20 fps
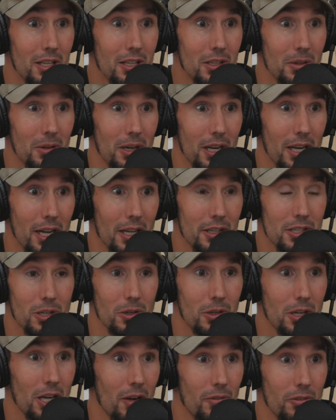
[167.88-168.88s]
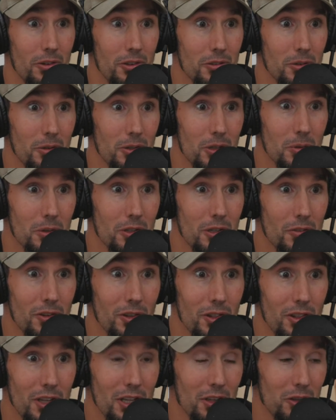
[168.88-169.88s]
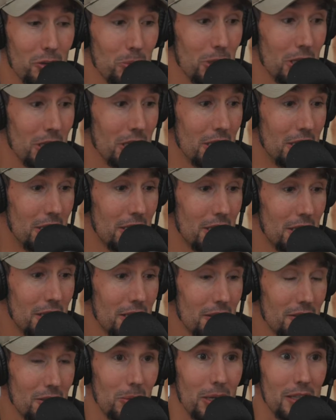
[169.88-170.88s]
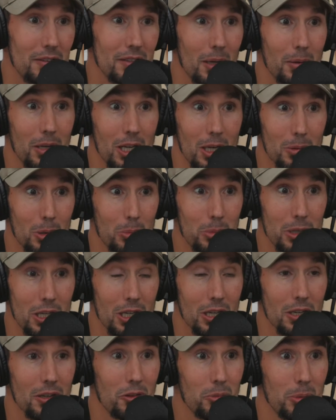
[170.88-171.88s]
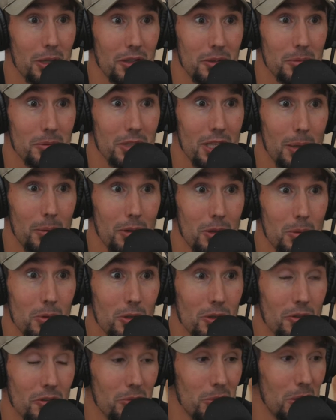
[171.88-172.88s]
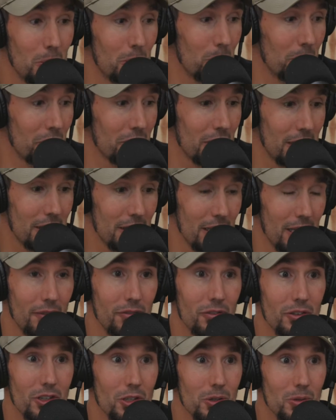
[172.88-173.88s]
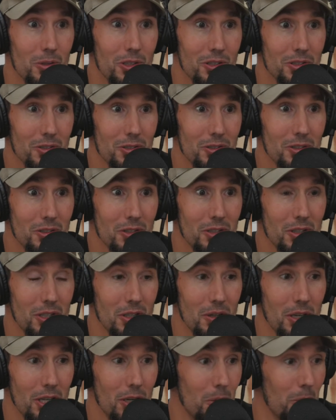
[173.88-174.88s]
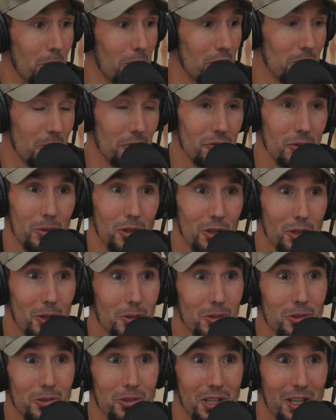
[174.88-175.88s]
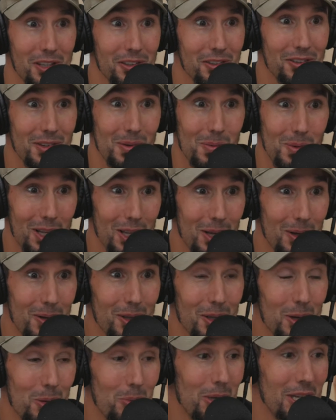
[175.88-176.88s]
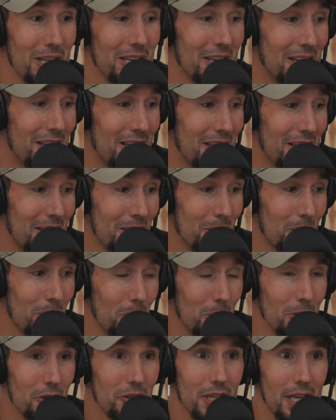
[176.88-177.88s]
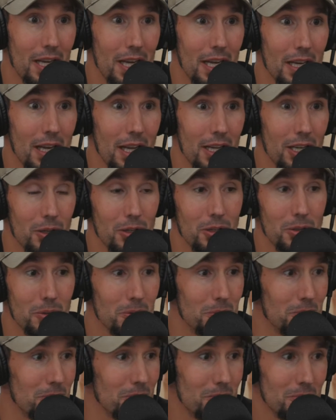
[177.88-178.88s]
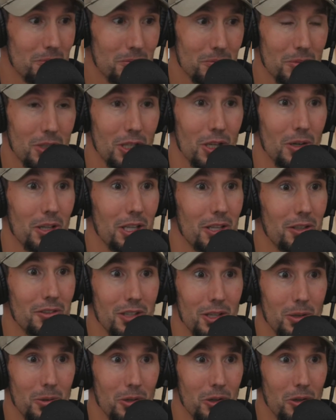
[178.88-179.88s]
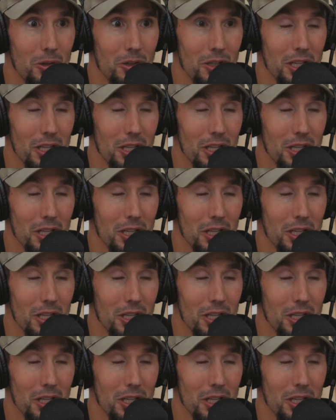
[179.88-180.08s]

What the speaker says: Nat Geo conference, you were doing different things, but to make time to come up here and spend some time at the wolves. I mean, what was like that for you? Just, I know we went to a few enclosures, you got to see Willow a little bit. What was that? I know you, like you said, you're a little